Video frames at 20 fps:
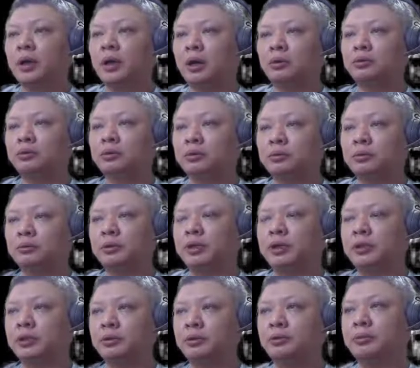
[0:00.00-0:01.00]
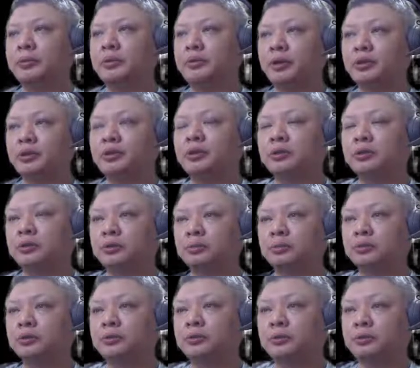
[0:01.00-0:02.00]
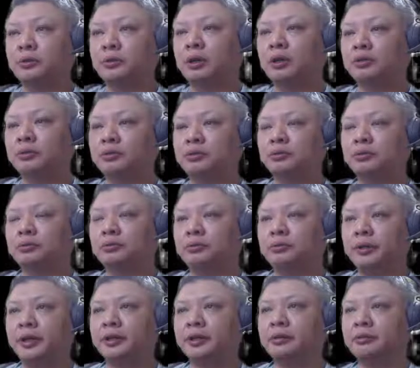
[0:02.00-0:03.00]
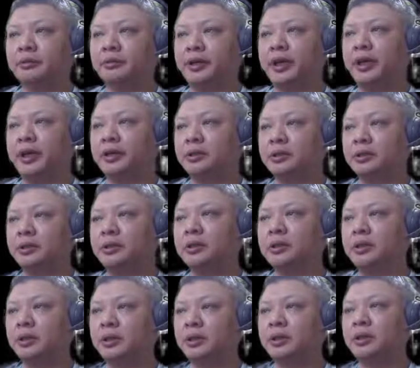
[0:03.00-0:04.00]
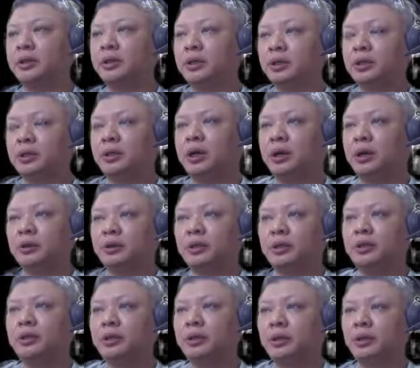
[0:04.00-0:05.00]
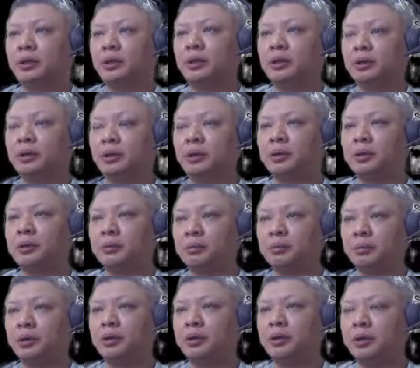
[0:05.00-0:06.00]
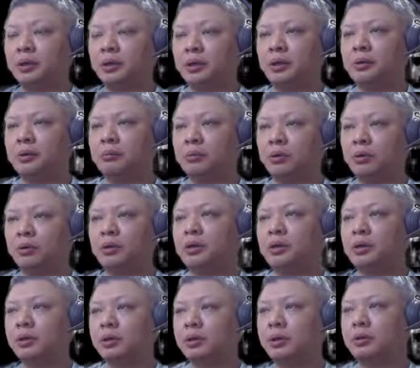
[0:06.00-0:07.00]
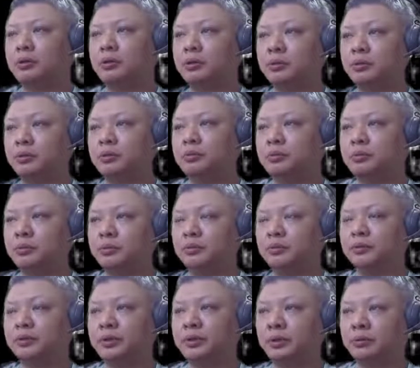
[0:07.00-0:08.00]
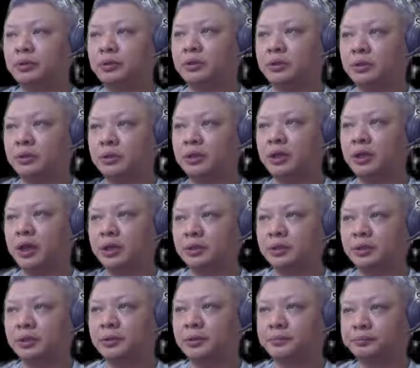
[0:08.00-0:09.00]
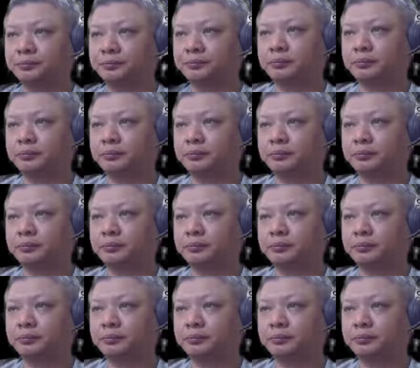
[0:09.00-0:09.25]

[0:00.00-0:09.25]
how should red? It would be red's turn to move. How should red react? Now, in the book, there were 2 moves that were discussed.